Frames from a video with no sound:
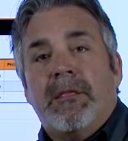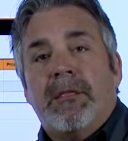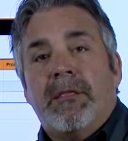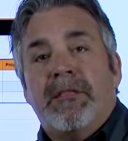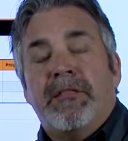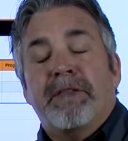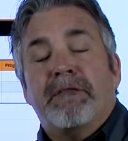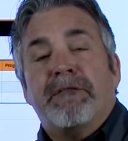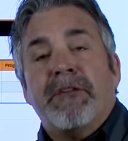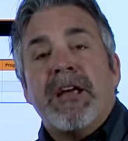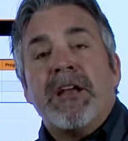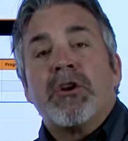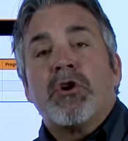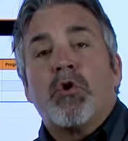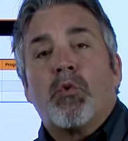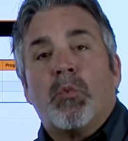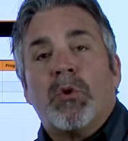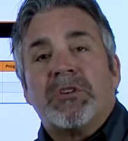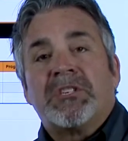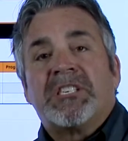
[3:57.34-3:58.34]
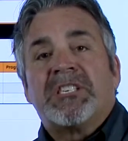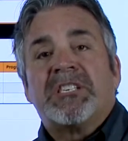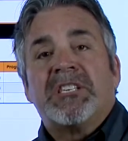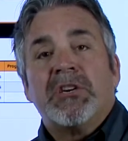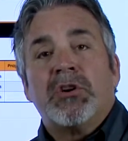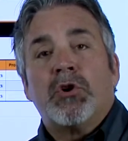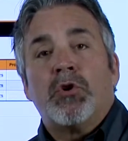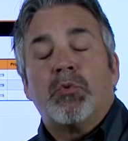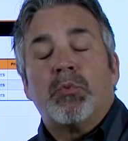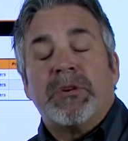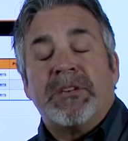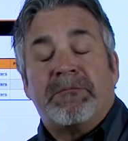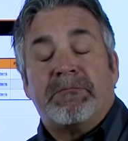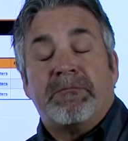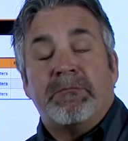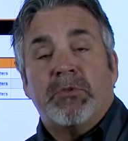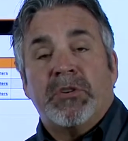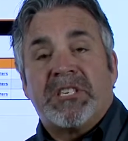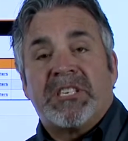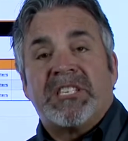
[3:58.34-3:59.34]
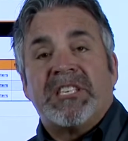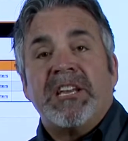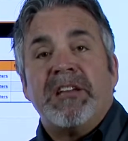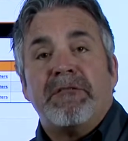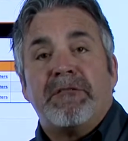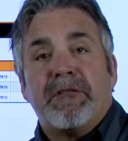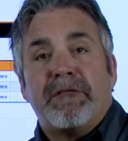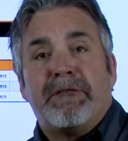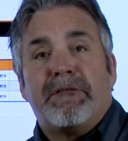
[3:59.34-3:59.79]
The vendor will still receive the